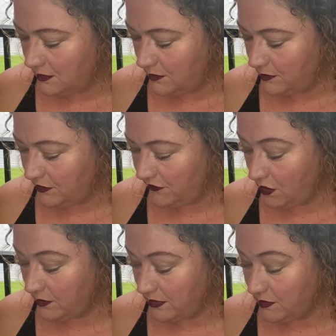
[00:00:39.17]

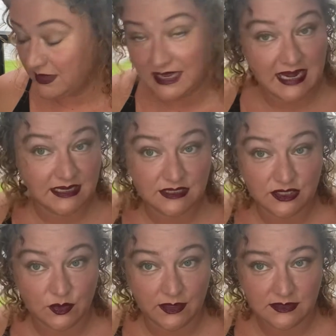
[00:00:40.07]
before we really get
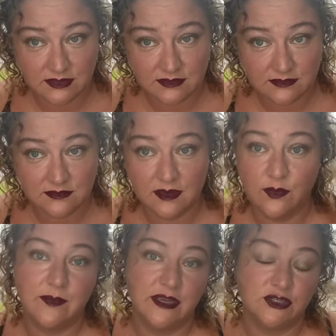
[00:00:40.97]
into it, I want
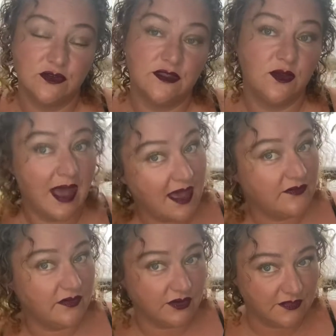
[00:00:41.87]
to make sure that you have
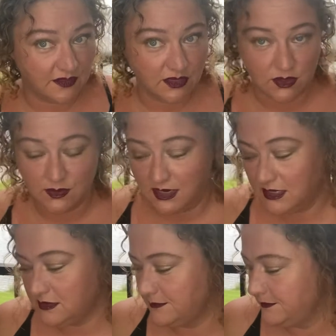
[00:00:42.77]
everything that you need.
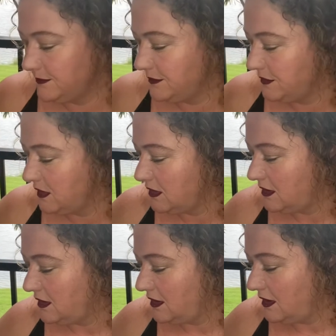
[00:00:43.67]

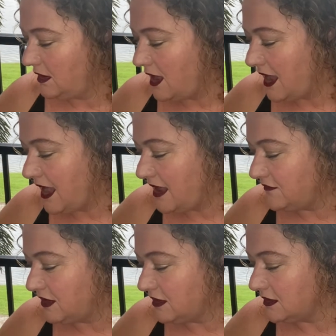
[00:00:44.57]
I have
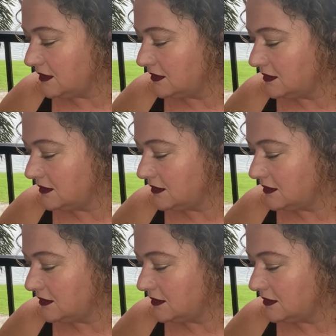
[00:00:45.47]
here